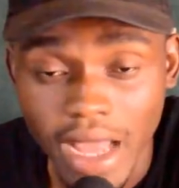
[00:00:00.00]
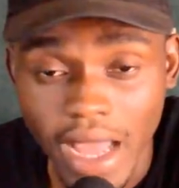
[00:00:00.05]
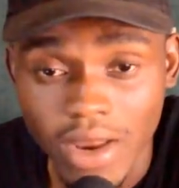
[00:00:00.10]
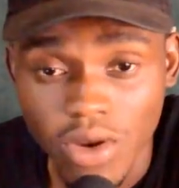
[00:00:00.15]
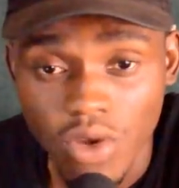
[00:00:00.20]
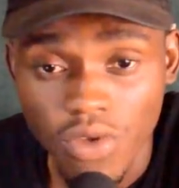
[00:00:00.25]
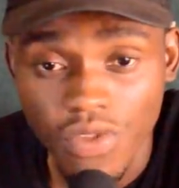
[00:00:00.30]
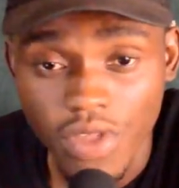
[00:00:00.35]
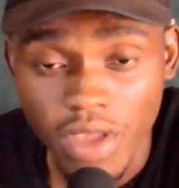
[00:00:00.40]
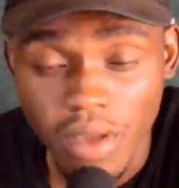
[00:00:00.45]
I
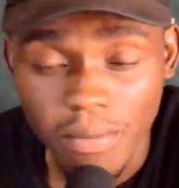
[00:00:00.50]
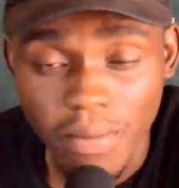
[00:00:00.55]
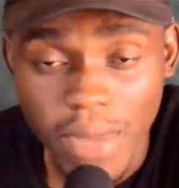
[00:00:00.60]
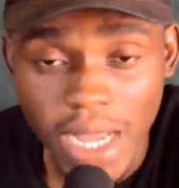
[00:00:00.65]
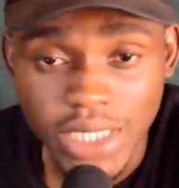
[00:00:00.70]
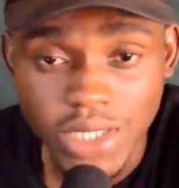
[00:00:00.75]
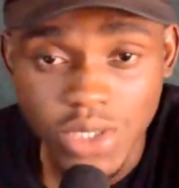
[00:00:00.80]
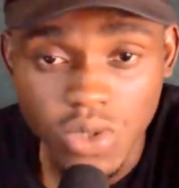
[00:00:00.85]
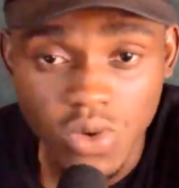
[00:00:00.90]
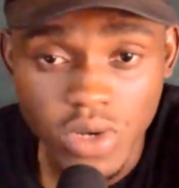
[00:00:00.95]
don't think
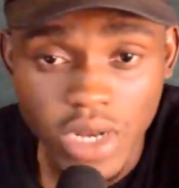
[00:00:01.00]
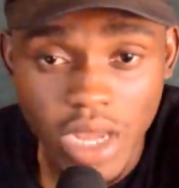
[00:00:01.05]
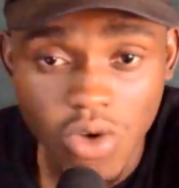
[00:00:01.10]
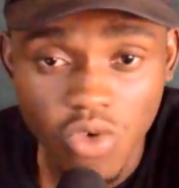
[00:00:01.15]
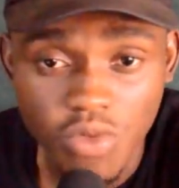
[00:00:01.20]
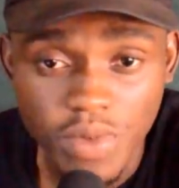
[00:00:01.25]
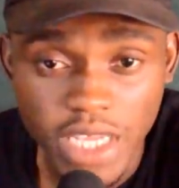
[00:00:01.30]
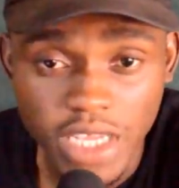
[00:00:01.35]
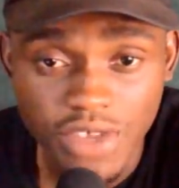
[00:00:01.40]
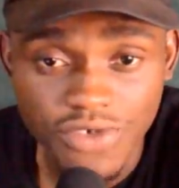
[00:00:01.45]
Barcelona
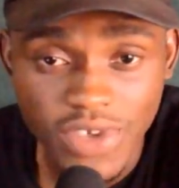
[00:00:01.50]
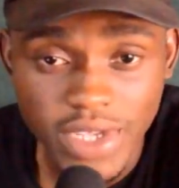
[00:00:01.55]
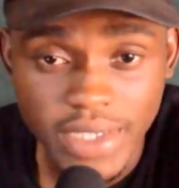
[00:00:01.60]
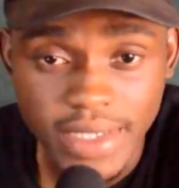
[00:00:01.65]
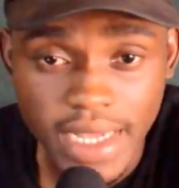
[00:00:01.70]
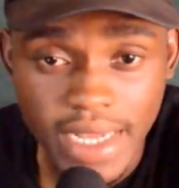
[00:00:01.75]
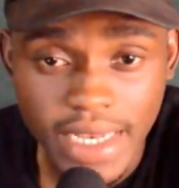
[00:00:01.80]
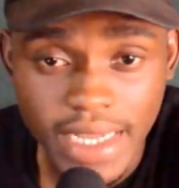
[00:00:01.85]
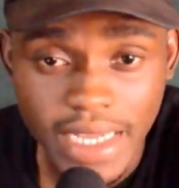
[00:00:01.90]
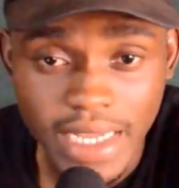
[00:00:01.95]
will be
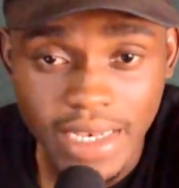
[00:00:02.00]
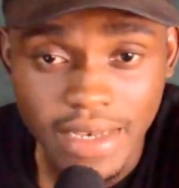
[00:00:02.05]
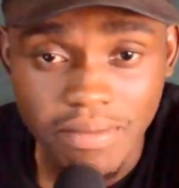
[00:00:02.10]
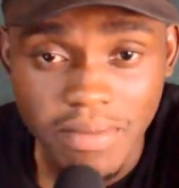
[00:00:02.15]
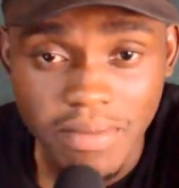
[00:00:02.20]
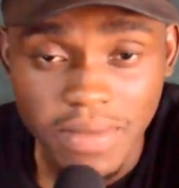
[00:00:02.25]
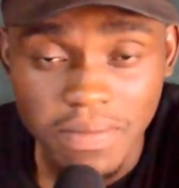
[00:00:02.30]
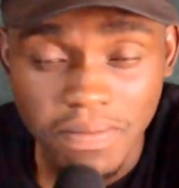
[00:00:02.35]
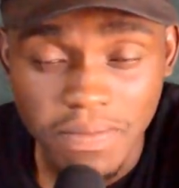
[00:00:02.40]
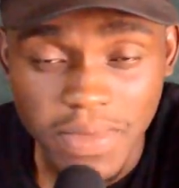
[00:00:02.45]
interested in
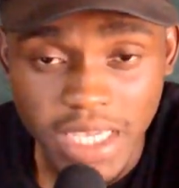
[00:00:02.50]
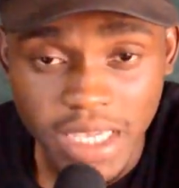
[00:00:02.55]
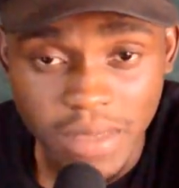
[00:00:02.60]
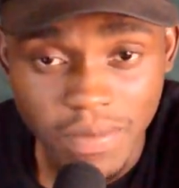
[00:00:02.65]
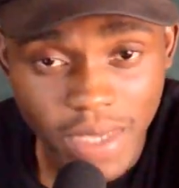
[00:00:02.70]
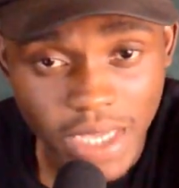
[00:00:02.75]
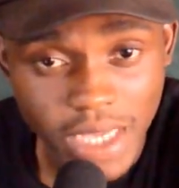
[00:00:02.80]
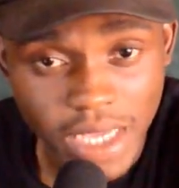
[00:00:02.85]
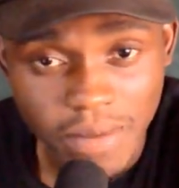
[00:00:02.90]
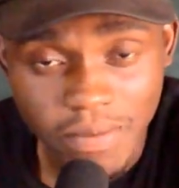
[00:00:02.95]

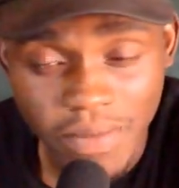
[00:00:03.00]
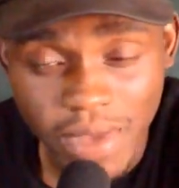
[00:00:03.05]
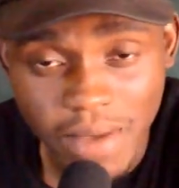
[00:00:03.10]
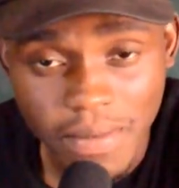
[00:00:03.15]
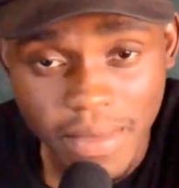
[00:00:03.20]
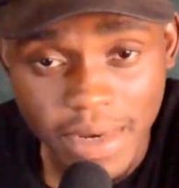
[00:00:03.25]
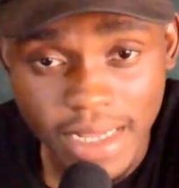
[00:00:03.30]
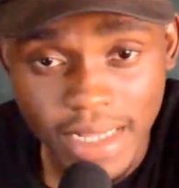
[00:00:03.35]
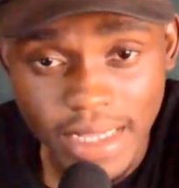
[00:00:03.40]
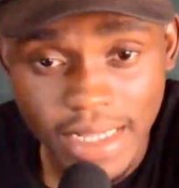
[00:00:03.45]
keeping him
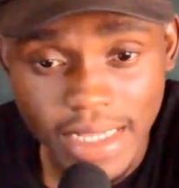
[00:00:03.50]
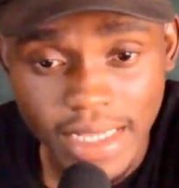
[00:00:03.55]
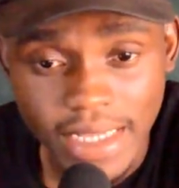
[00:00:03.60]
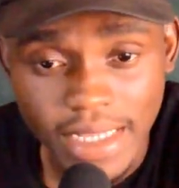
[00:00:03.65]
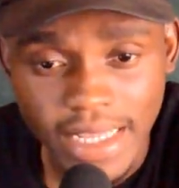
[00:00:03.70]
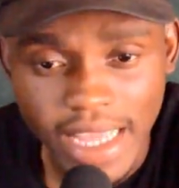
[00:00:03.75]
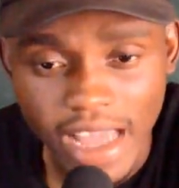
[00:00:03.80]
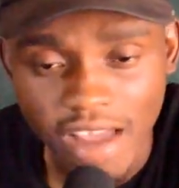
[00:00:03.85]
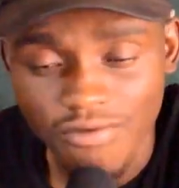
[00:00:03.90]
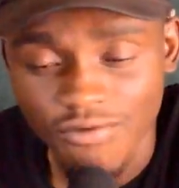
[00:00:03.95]
permanently.
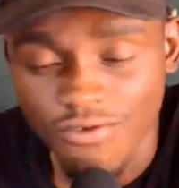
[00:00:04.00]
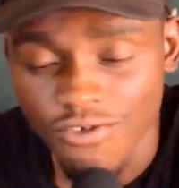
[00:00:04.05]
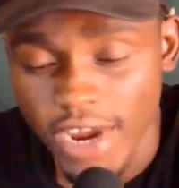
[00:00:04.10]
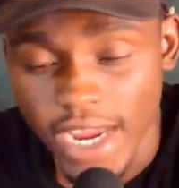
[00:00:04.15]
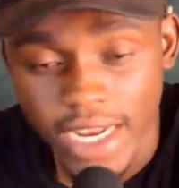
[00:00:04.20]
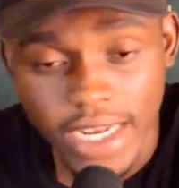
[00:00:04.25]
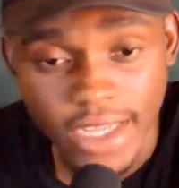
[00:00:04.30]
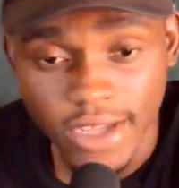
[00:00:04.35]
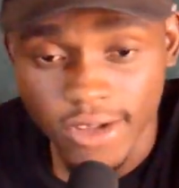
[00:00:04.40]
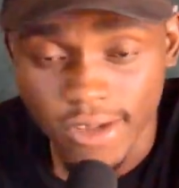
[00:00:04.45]
They have
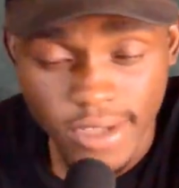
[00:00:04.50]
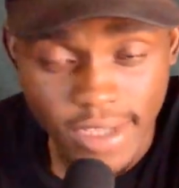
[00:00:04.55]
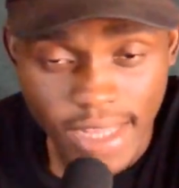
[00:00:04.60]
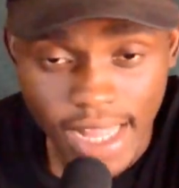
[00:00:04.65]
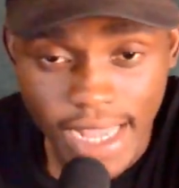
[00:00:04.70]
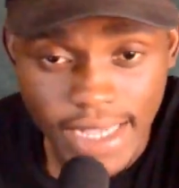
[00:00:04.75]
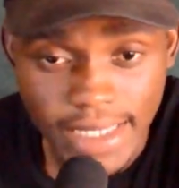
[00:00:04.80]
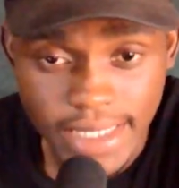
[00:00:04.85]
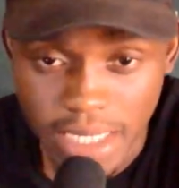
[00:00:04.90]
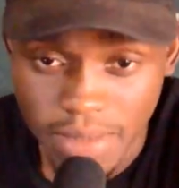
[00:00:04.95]
rarely
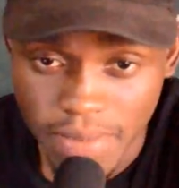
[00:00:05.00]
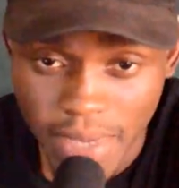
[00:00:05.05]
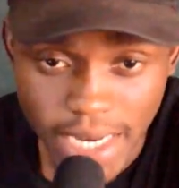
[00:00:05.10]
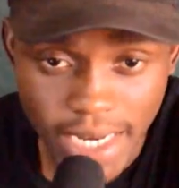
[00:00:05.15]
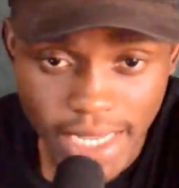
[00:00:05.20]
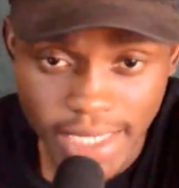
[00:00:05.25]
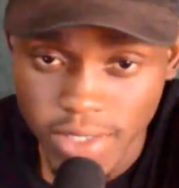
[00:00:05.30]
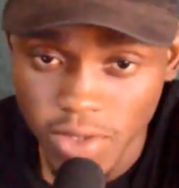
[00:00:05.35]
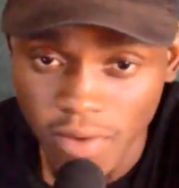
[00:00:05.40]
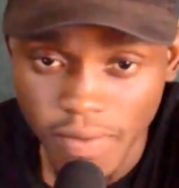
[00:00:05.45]
utilized him.
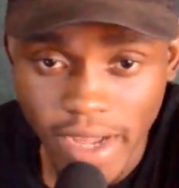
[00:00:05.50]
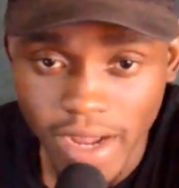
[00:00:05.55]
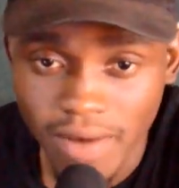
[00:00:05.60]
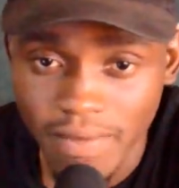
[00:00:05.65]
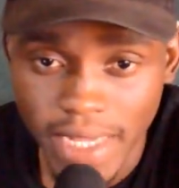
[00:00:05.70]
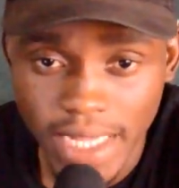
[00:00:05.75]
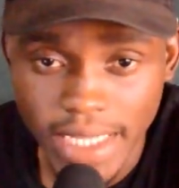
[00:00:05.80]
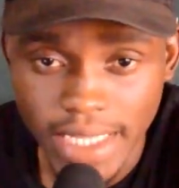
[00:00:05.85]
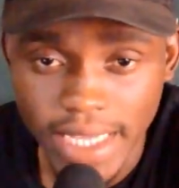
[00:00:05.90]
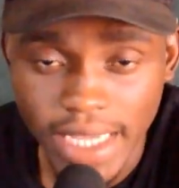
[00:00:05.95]
Ernesto
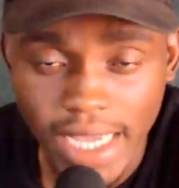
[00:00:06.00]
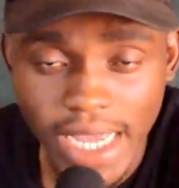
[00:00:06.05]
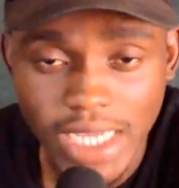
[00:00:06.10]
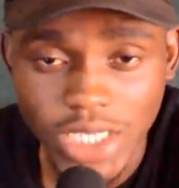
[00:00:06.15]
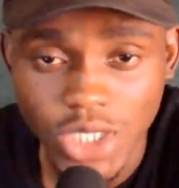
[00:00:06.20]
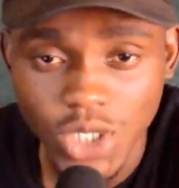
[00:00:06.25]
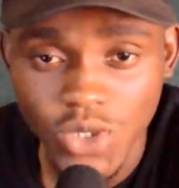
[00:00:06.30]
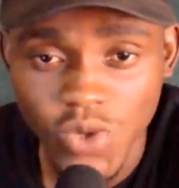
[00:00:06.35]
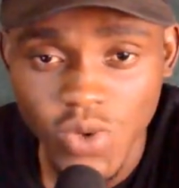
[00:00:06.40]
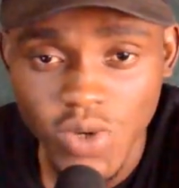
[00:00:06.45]
Valverde
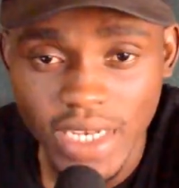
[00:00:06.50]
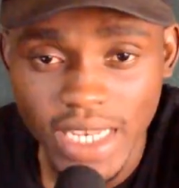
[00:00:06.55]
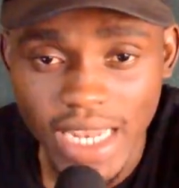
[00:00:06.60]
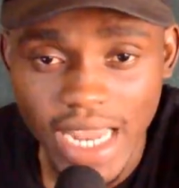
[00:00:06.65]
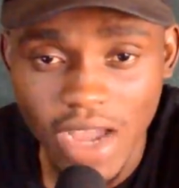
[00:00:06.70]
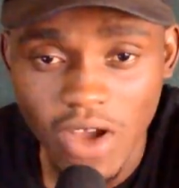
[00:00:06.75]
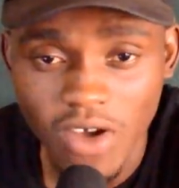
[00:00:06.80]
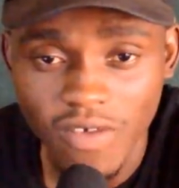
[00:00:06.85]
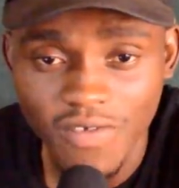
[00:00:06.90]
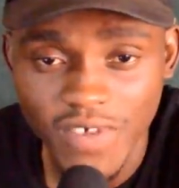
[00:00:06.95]
has shown
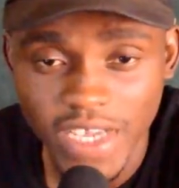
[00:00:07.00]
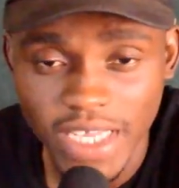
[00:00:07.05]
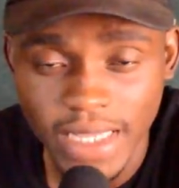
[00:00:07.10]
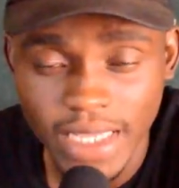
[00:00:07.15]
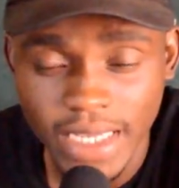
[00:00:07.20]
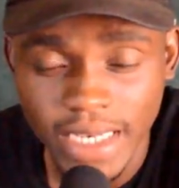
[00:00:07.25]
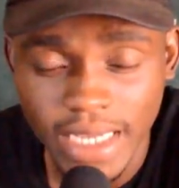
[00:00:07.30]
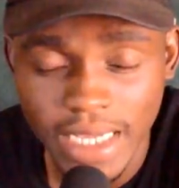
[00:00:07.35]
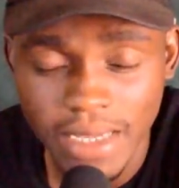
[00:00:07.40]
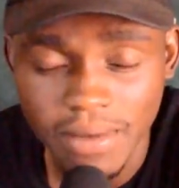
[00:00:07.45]
lack of faith
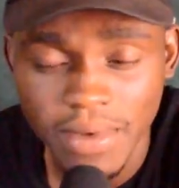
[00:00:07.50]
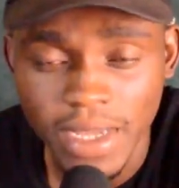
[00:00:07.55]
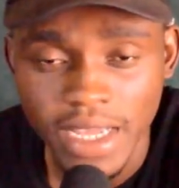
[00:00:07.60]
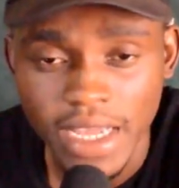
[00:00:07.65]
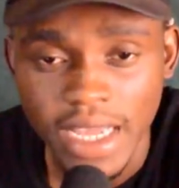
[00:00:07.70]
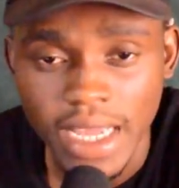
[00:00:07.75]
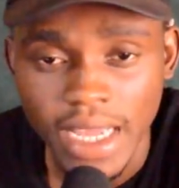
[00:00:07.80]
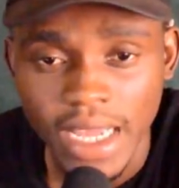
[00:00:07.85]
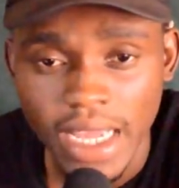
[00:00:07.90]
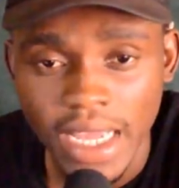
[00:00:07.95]
in him,
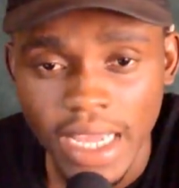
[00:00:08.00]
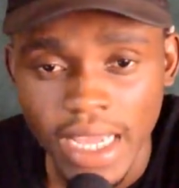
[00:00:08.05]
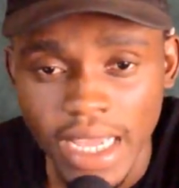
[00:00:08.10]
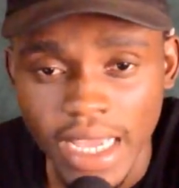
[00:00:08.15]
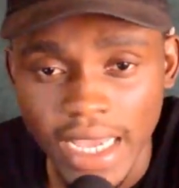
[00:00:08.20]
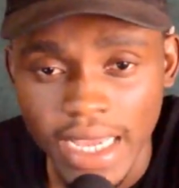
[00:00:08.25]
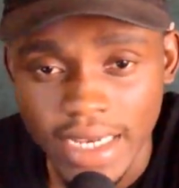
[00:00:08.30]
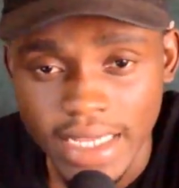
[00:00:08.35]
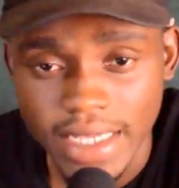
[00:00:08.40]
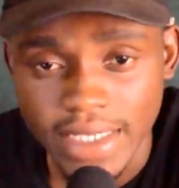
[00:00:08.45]

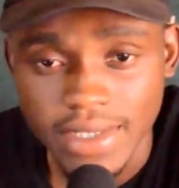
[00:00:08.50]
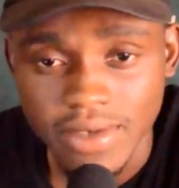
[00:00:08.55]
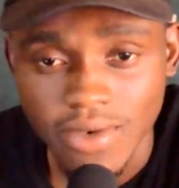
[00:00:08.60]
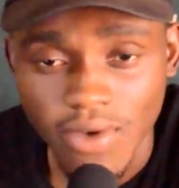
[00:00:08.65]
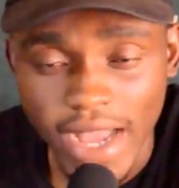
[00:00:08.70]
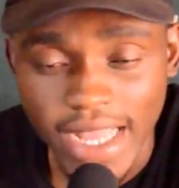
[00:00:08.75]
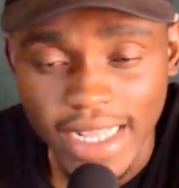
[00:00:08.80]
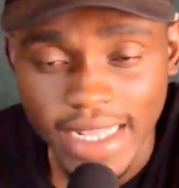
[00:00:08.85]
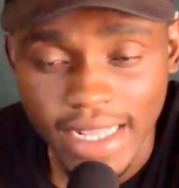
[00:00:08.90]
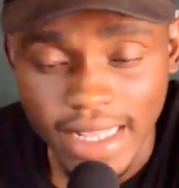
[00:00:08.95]
and it's
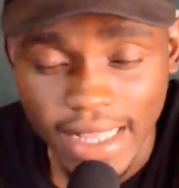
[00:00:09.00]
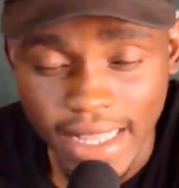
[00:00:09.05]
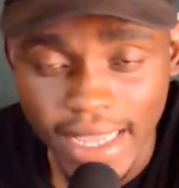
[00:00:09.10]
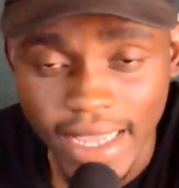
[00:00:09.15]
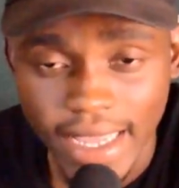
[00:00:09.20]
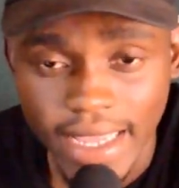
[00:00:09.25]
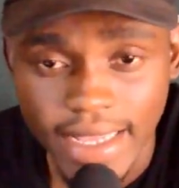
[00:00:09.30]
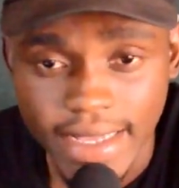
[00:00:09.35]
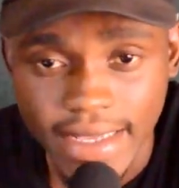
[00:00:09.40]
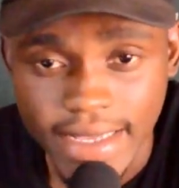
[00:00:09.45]
quite
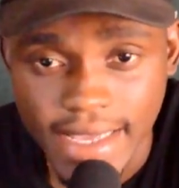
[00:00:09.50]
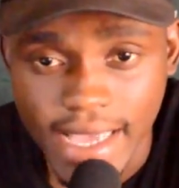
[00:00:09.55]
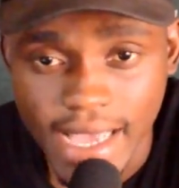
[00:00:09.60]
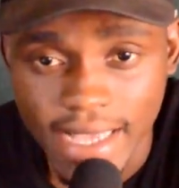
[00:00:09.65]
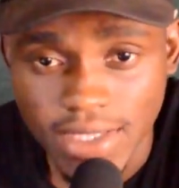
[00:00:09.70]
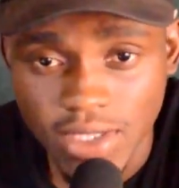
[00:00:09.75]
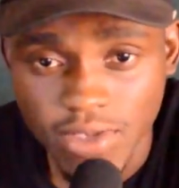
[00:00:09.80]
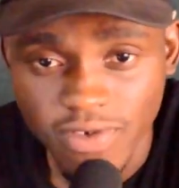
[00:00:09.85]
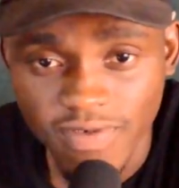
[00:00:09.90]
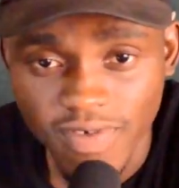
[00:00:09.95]
clear he
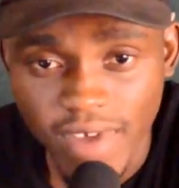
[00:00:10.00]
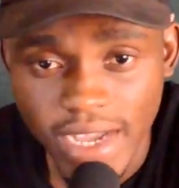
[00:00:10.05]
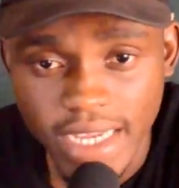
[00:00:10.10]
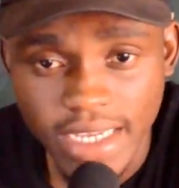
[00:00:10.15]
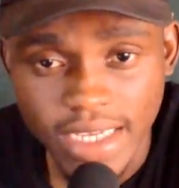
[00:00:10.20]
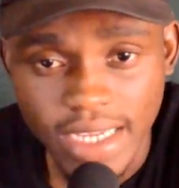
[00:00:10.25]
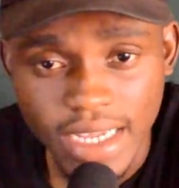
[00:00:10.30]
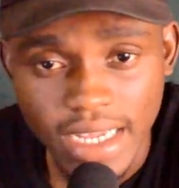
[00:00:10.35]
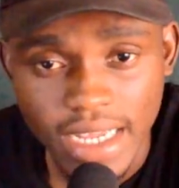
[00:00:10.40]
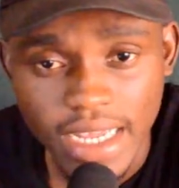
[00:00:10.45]
has to
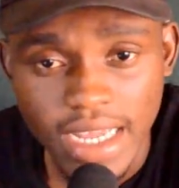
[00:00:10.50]
find